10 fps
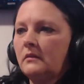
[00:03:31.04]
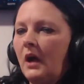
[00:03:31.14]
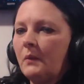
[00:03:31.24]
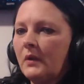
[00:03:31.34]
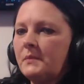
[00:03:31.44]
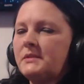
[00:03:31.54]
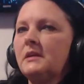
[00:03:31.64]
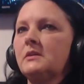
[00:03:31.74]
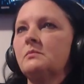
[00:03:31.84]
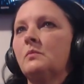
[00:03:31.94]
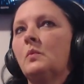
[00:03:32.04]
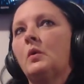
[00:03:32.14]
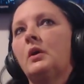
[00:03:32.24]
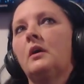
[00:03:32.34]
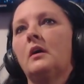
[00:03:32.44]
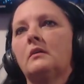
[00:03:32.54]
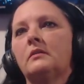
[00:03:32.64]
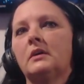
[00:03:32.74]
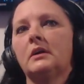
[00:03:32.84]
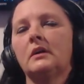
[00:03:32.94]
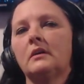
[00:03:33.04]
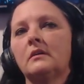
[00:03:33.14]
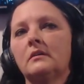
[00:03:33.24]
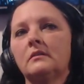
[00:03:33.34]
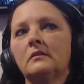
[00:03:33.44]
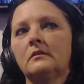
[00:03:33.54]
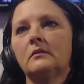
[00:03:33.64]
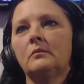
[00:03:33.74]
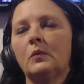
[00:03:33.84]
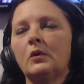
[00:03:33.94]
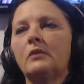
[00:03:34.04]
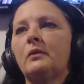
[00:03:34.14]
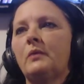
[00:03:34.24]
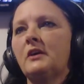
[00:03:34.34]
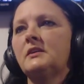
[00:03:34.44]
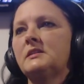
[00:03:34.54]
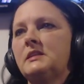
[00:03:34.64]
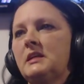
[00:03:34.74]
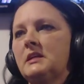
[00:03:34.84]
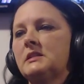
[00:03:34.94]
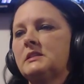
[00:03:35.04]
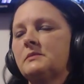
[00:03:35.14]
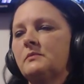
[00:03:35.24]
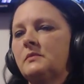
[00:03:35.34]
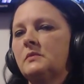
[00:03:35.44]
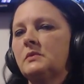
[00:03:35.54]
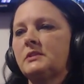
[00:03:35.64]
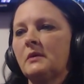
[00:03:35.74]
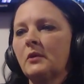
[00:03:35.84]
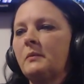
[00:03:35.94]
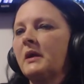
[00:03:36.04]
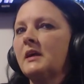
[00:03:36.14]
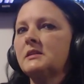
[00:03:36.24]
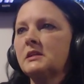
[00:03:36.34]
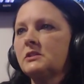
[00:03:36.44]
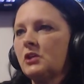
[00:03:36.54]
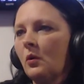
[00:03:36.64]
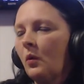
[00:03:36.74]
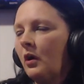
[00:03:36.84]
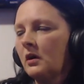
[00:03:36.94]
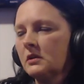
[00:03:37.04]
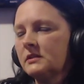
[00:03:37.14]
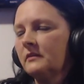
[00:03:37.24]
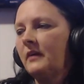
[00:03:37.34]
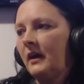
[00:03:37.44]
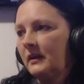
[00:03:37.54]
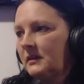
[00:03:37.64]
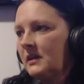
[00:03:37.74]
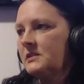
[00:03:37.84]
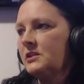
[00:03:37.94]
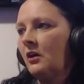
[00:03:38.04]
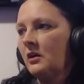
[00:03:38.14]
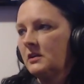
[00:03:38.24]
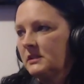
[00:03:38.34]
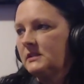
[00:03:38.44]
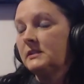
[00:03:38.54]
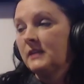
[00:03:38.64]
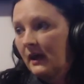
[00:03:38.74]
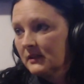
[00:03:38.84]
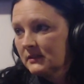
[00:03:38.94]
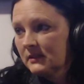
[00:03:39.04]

epilepsy is more of a more of a rare disease simply because it's so hard to find. It's hard to detect.